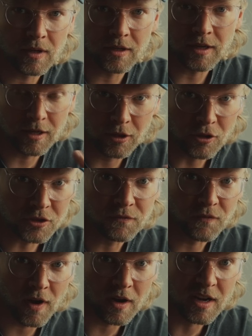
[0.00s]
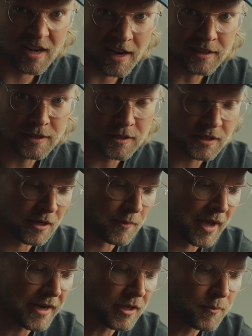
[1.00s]
it looks very nice and
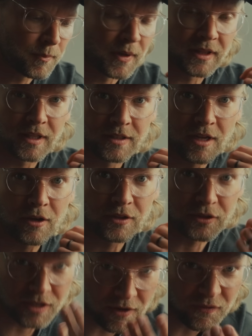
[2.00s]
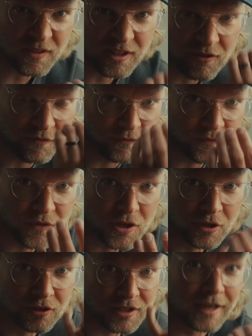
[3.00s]
cinematic, but there definitely
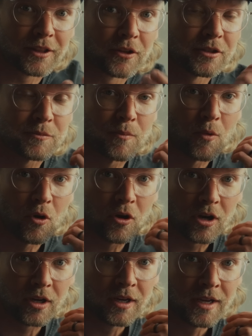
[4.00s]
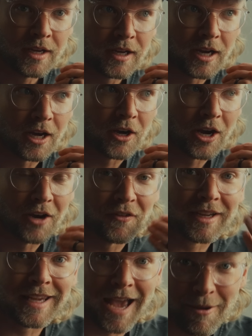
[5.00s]
feels like there's more of
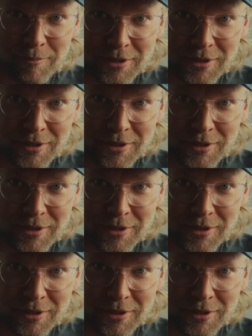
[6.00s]
a gap